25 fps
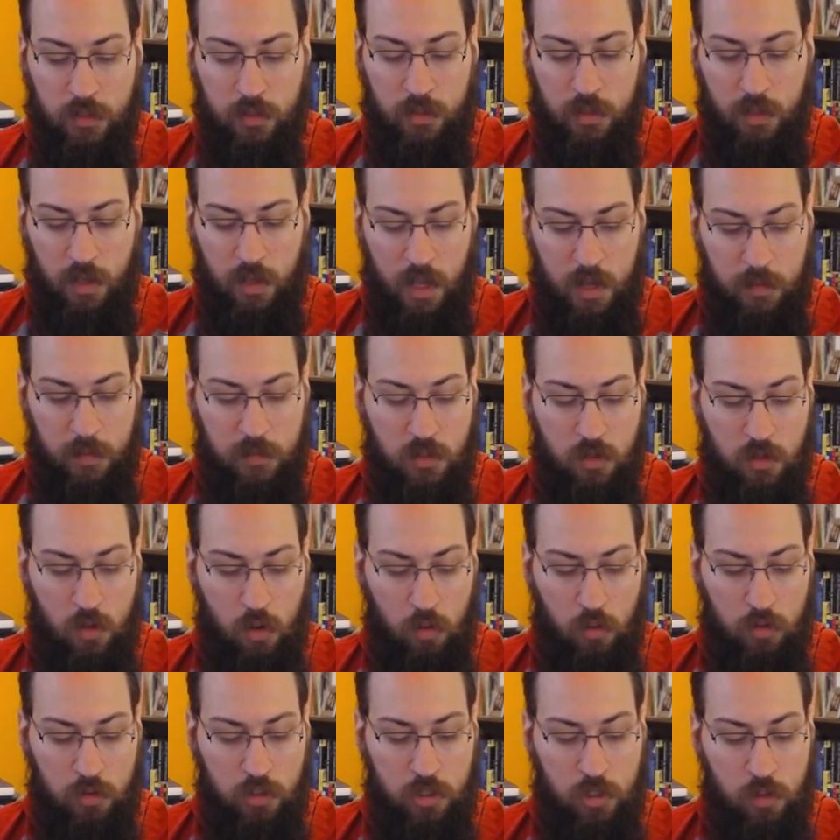of the game is to
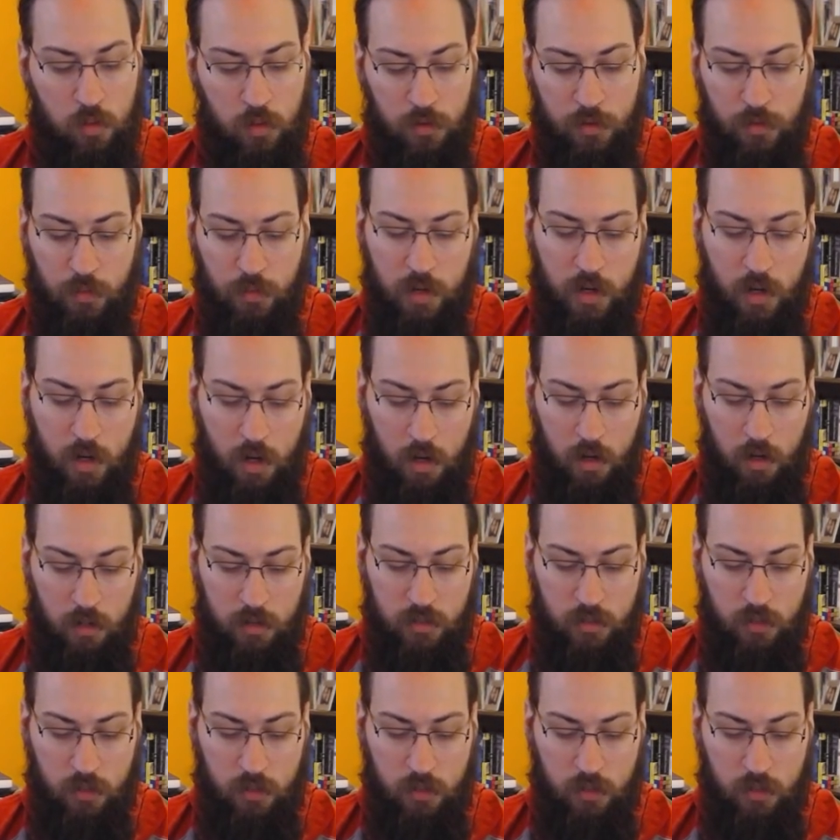hold 2 or 3 cards,